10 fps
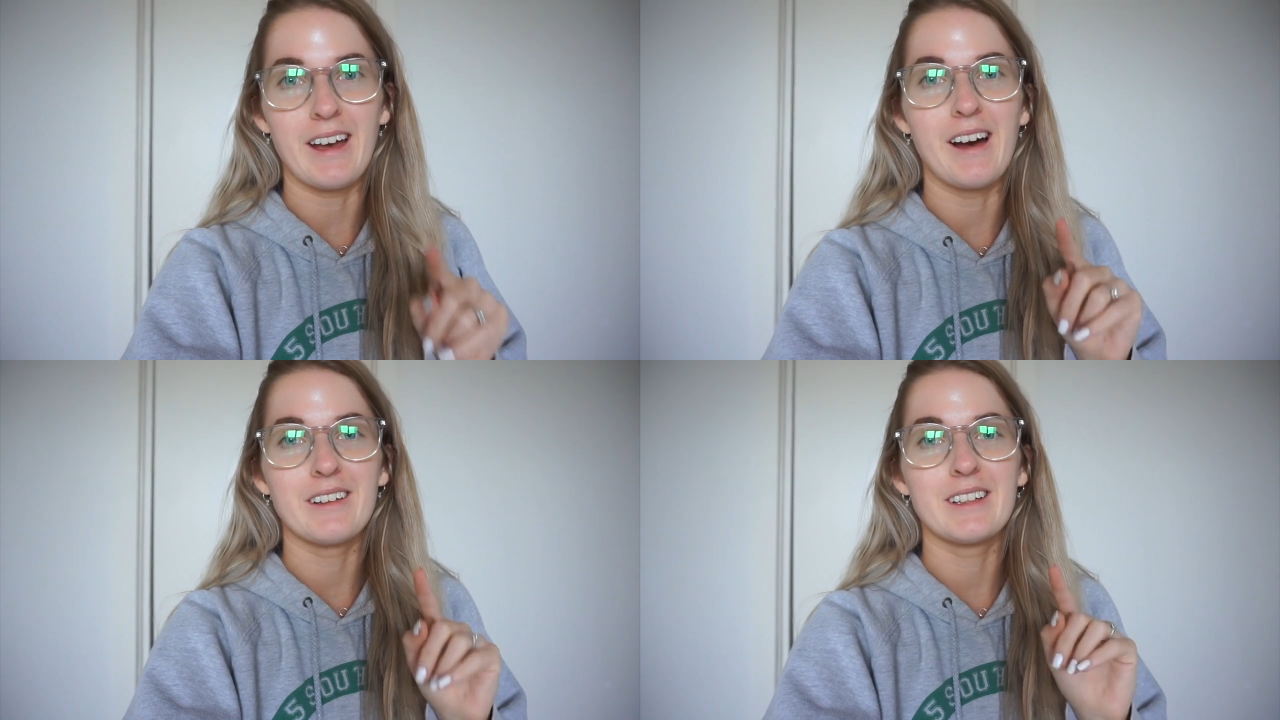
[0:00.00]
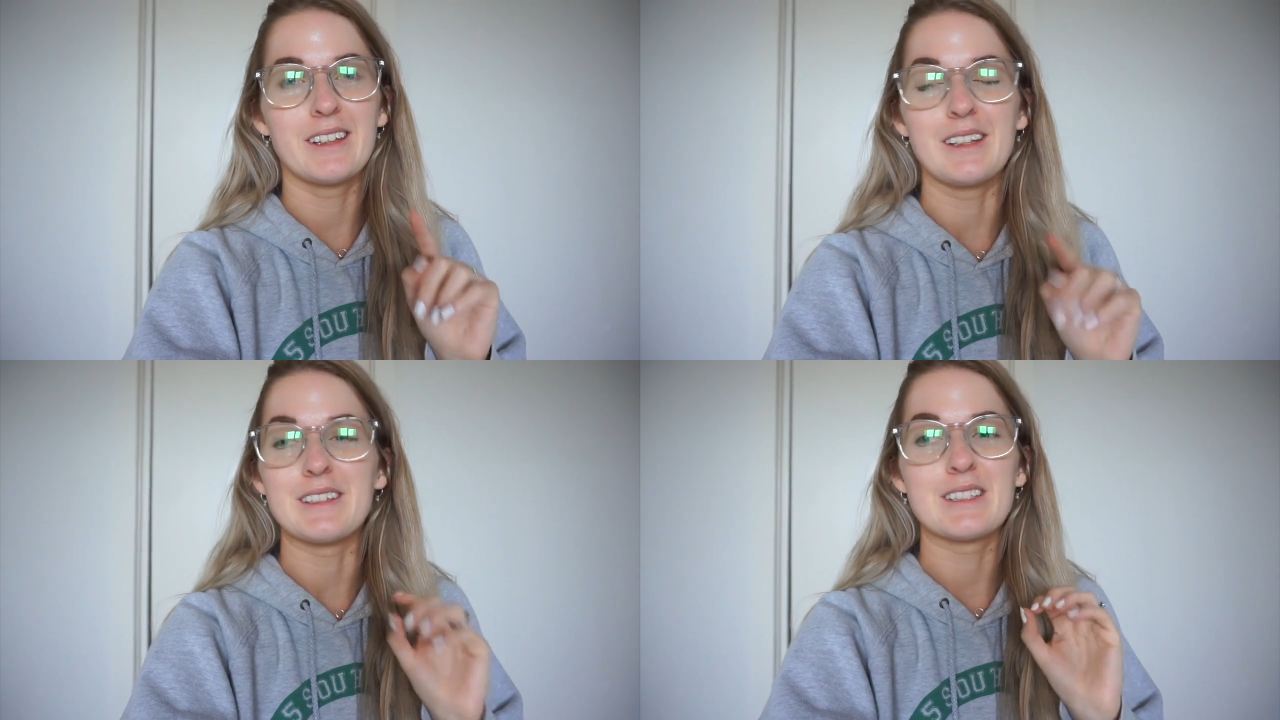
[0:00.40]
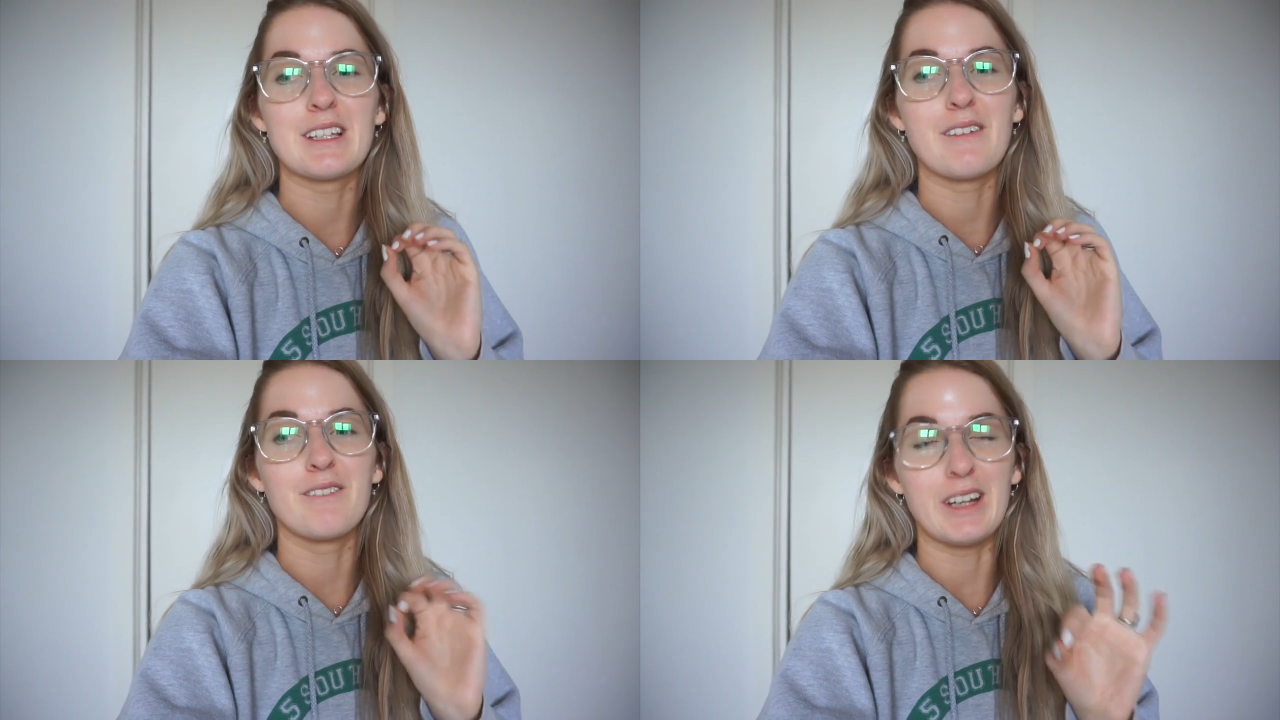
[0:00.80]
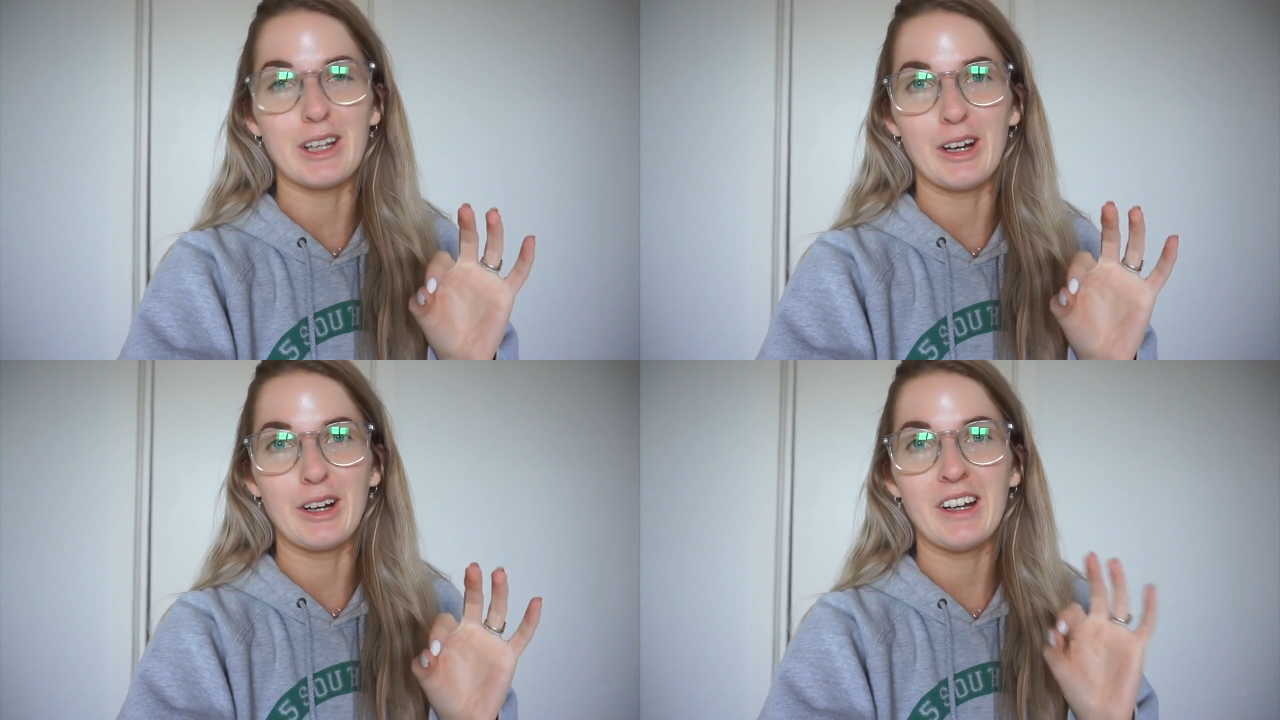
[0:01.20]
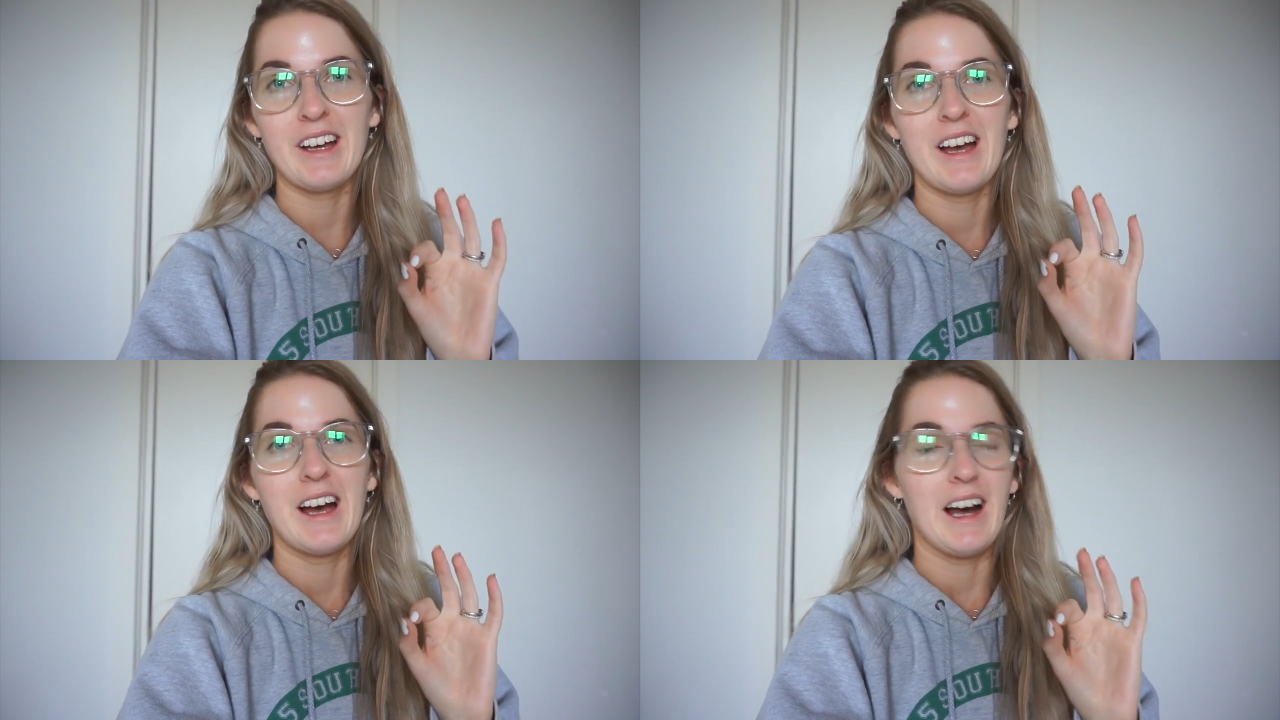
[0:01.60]
out this video.
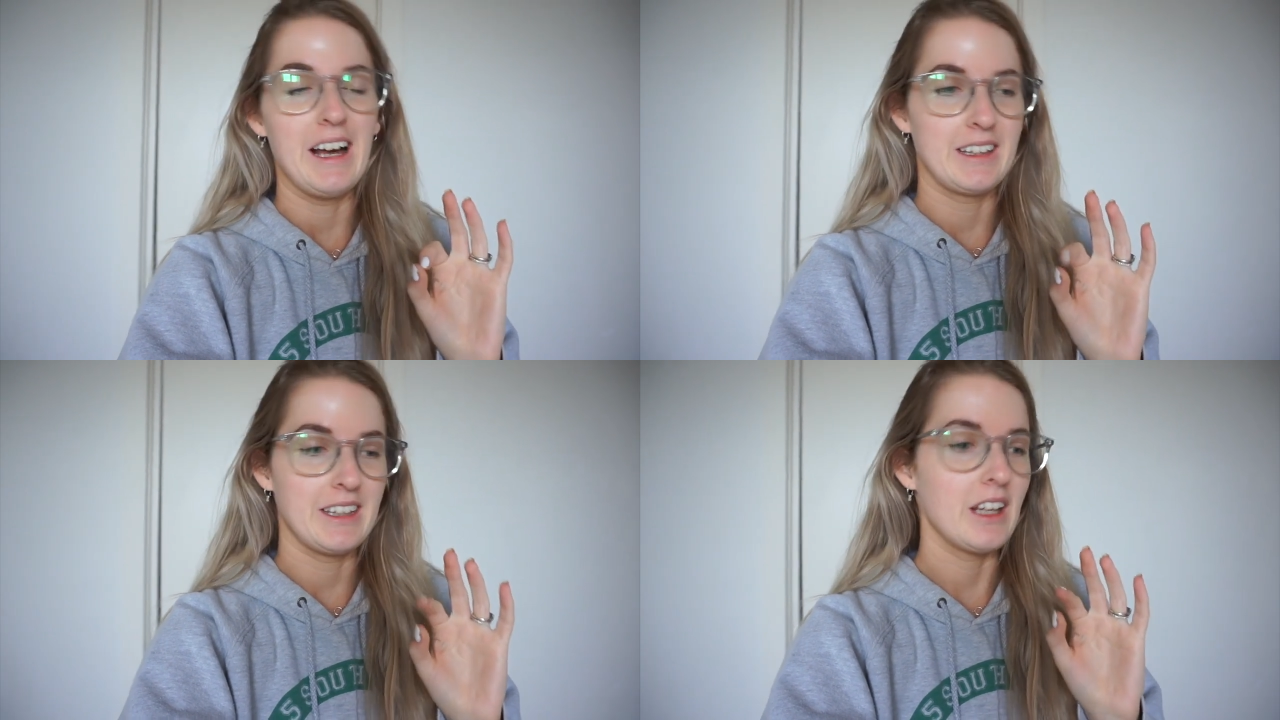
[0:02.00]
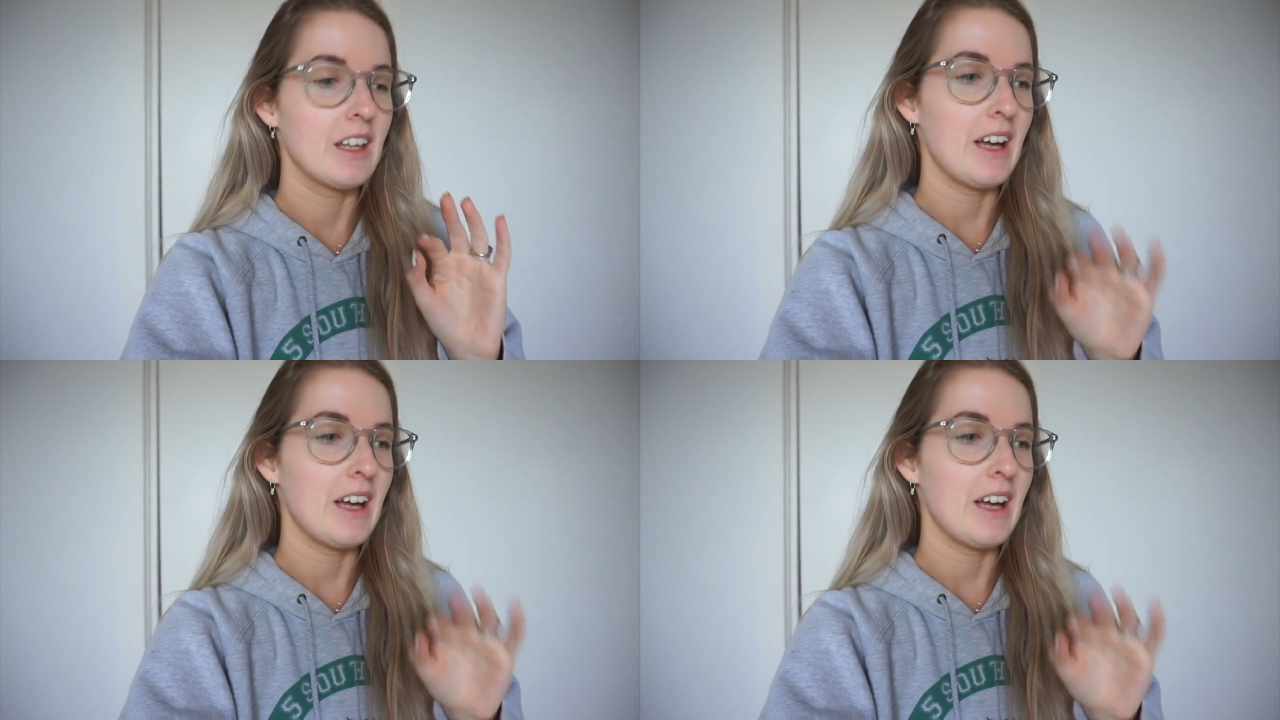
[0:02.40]
I think